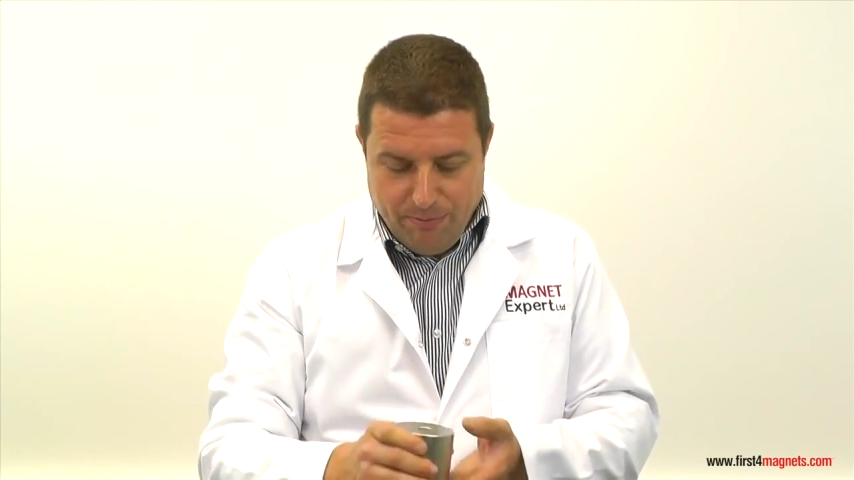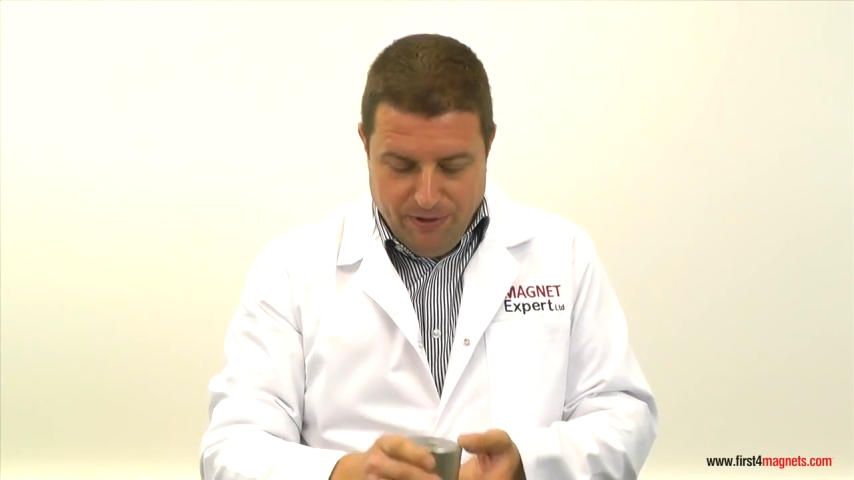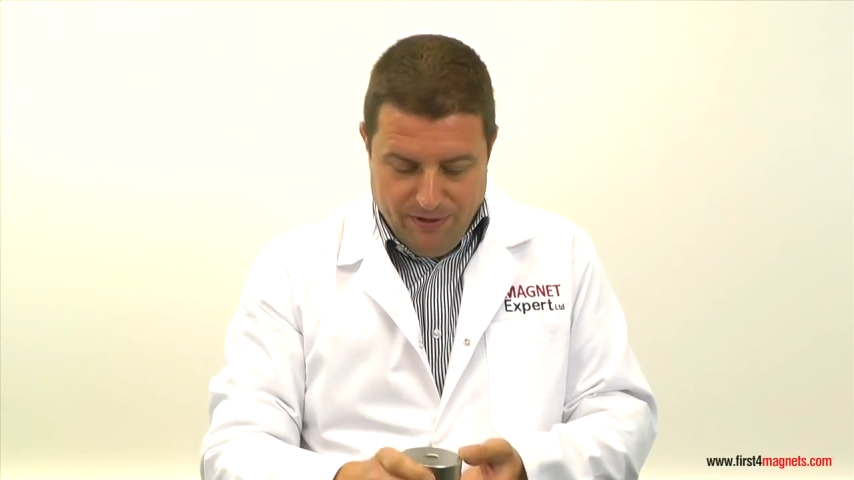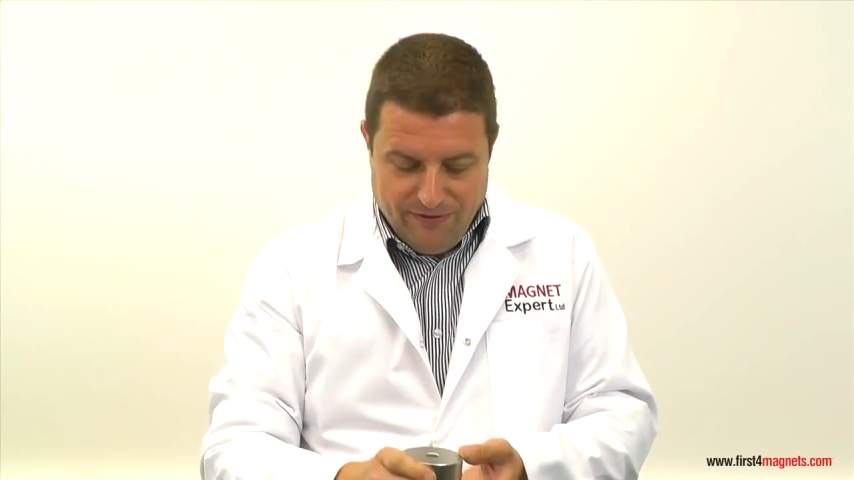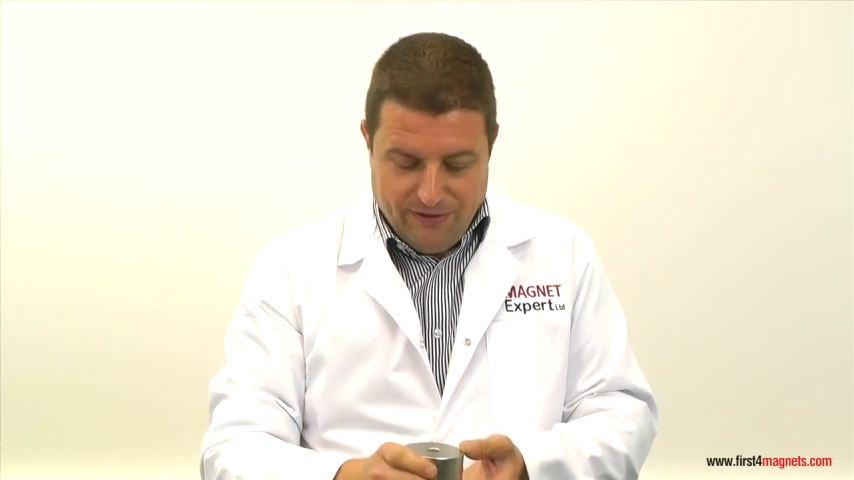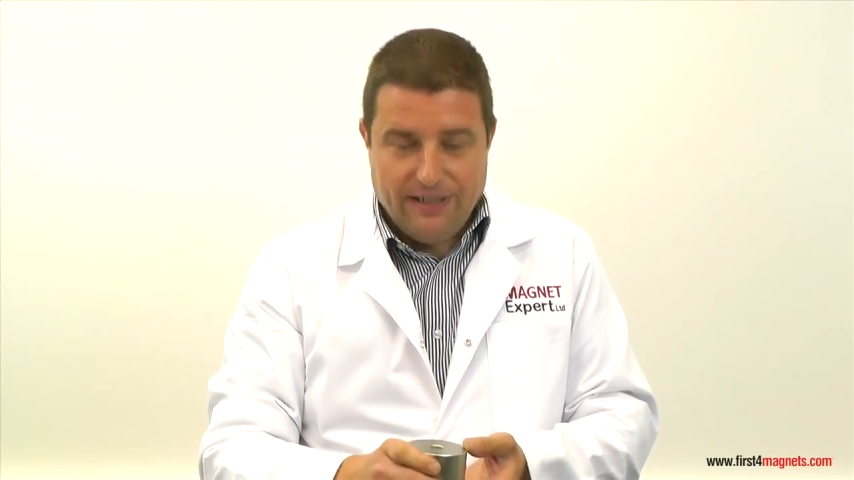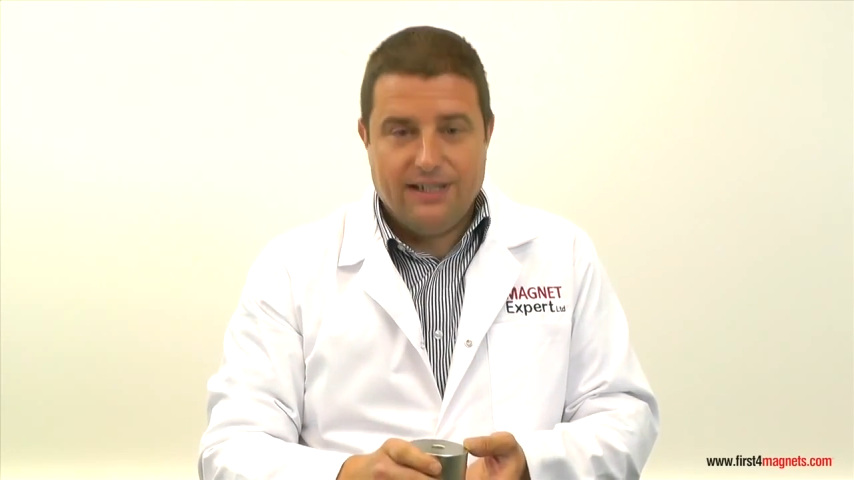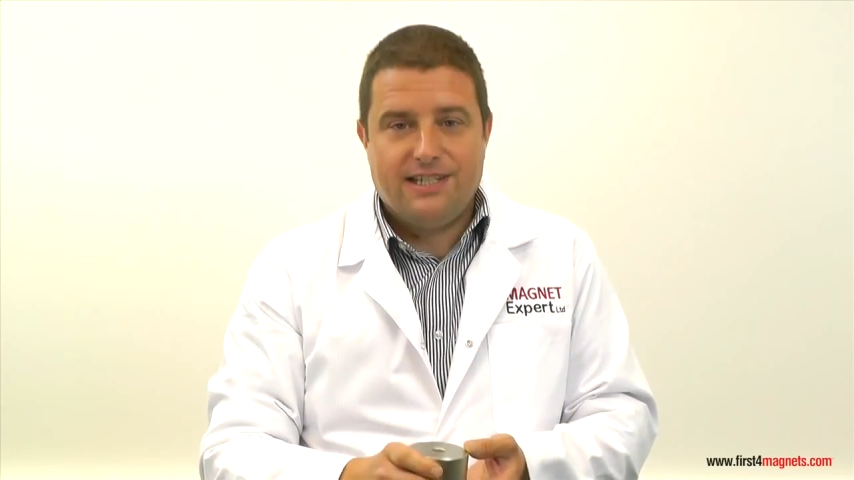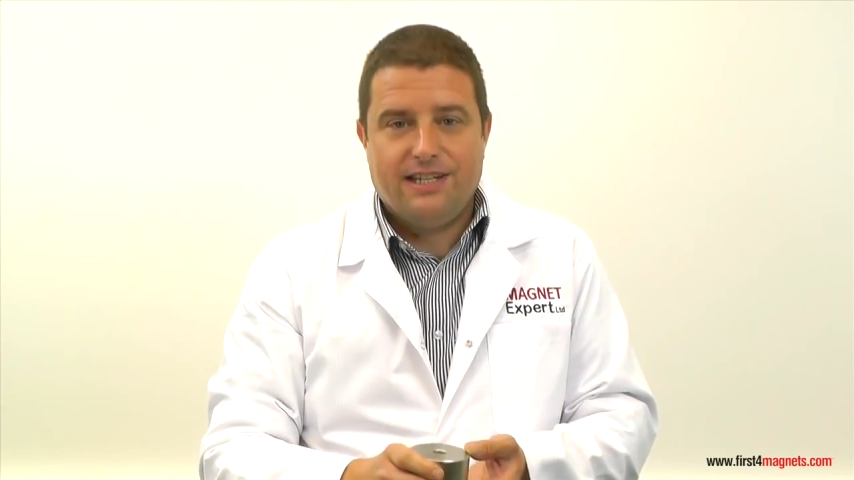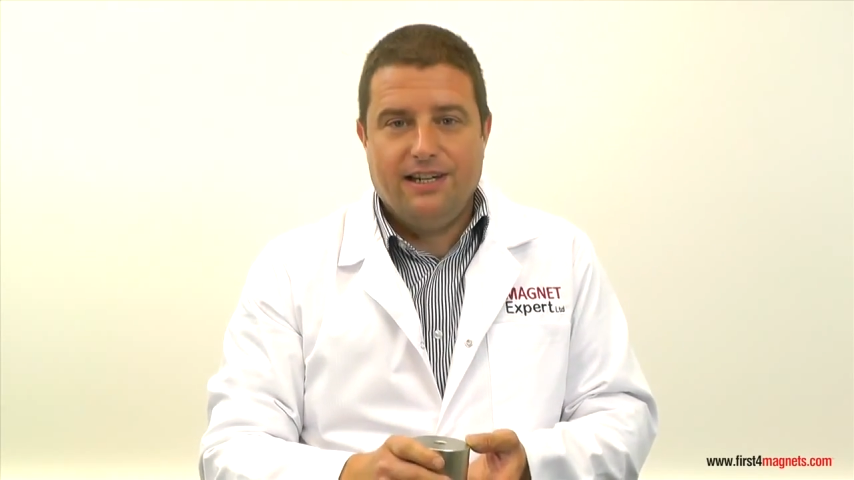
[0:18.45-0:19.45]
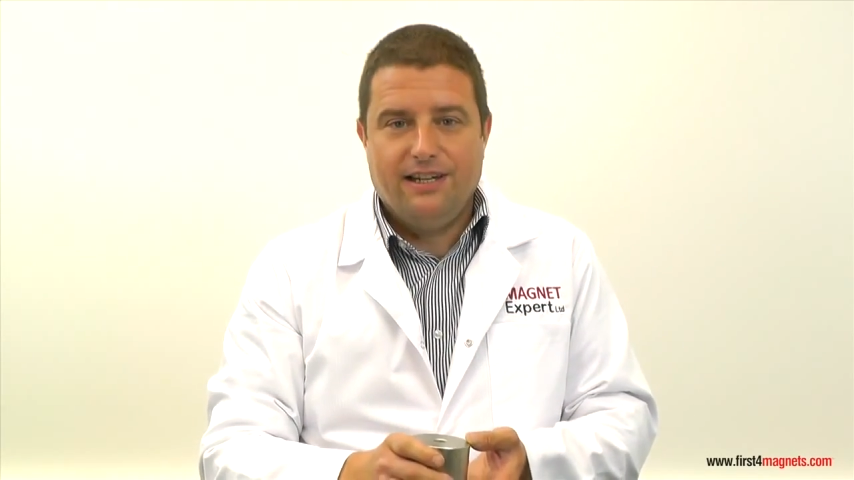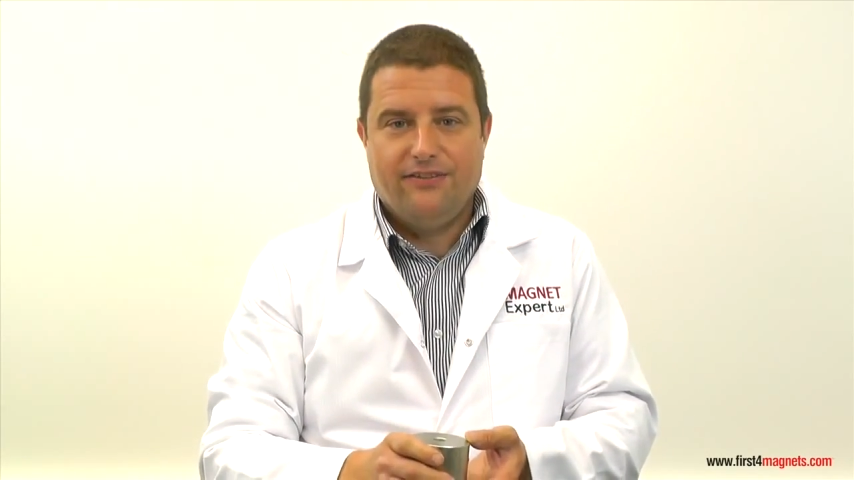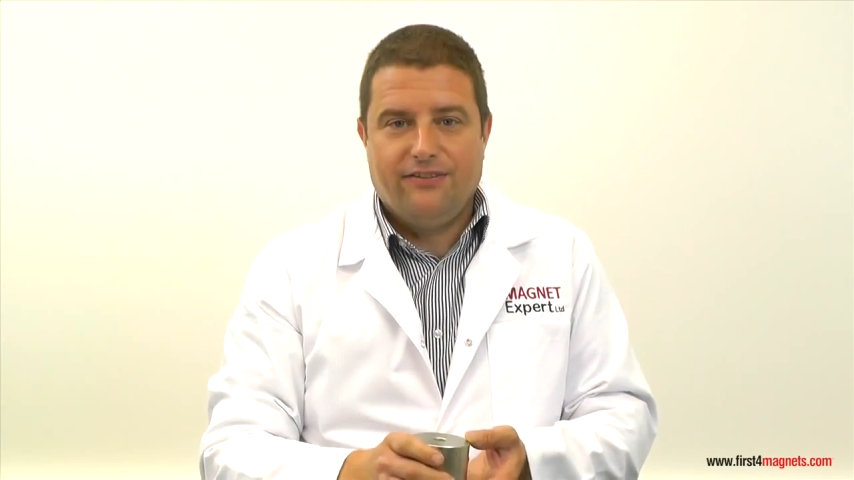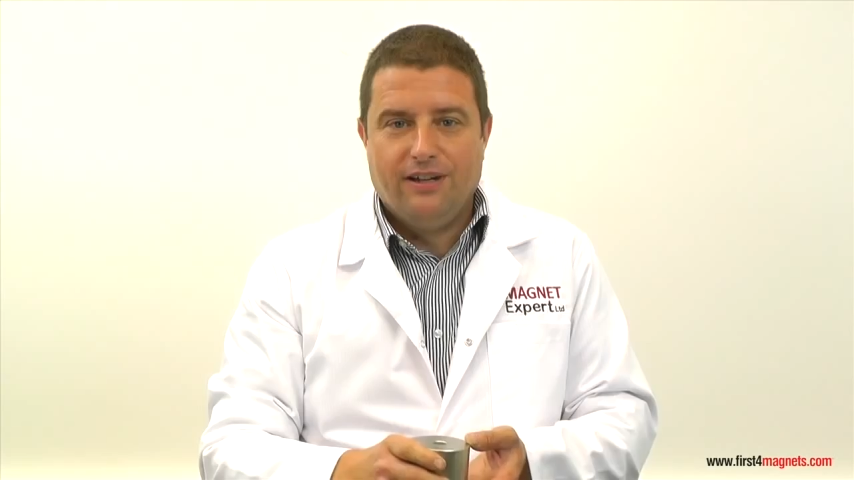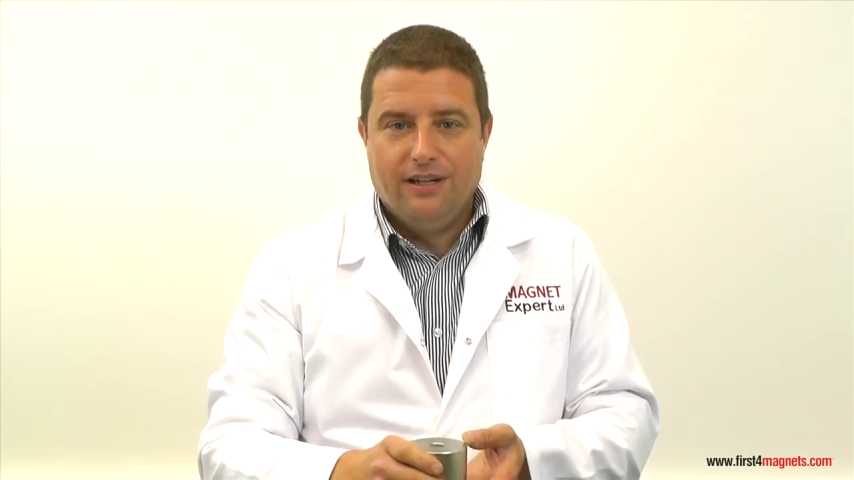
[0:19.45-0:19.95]
perfectly
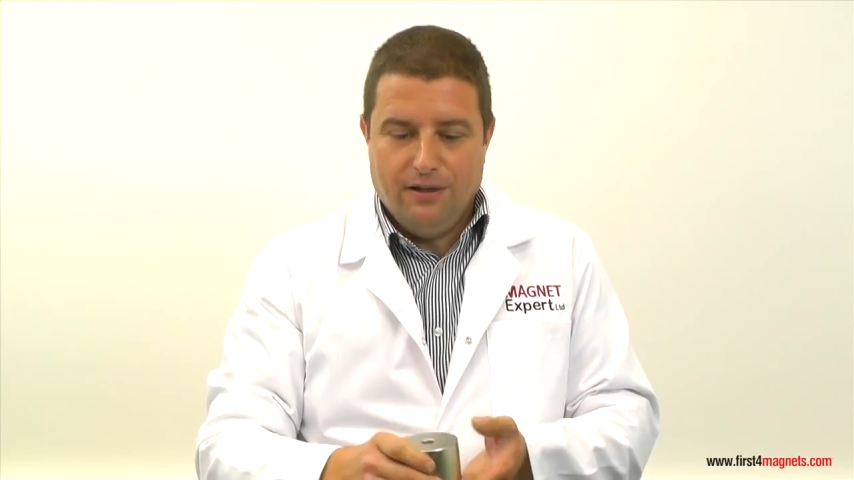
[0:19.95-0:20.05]
safe